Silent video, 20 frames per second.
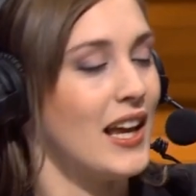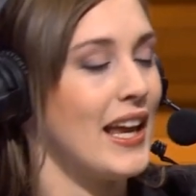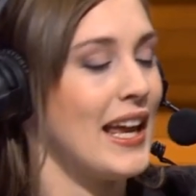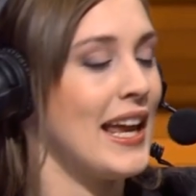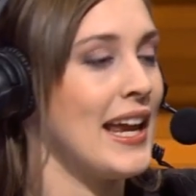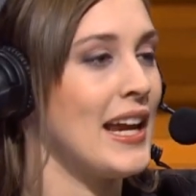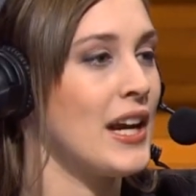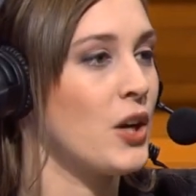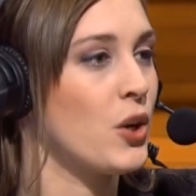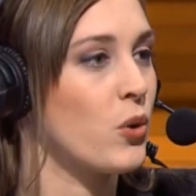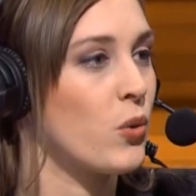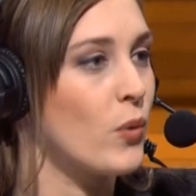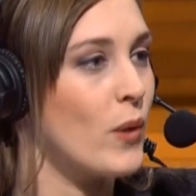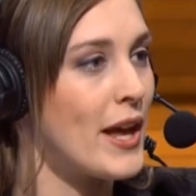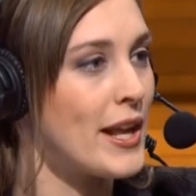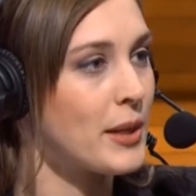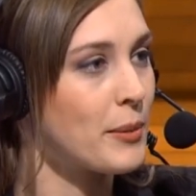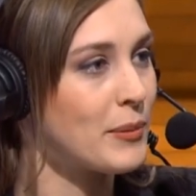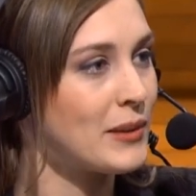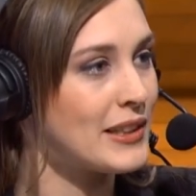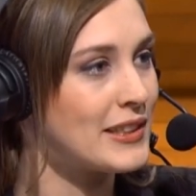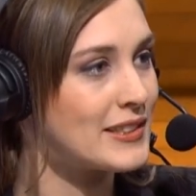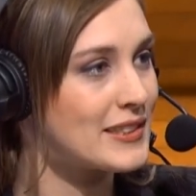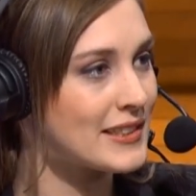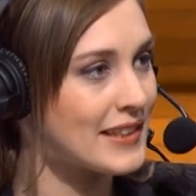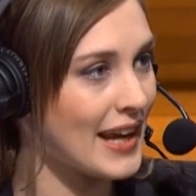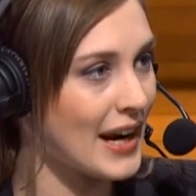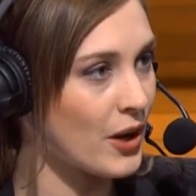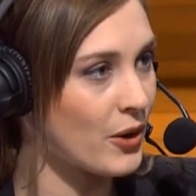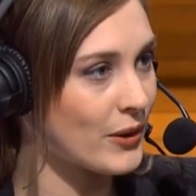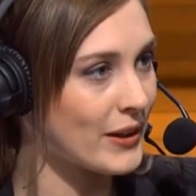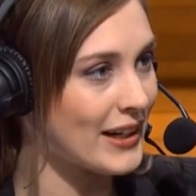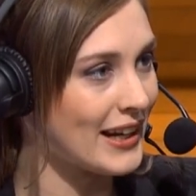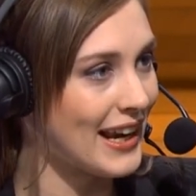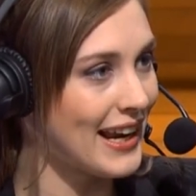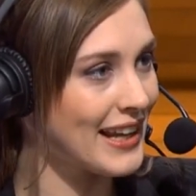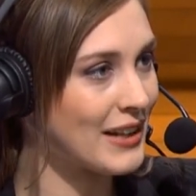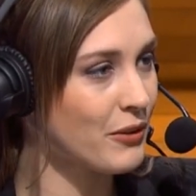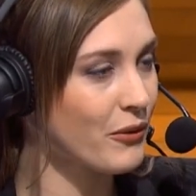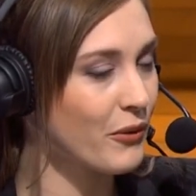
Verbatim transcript: incredibly scary. And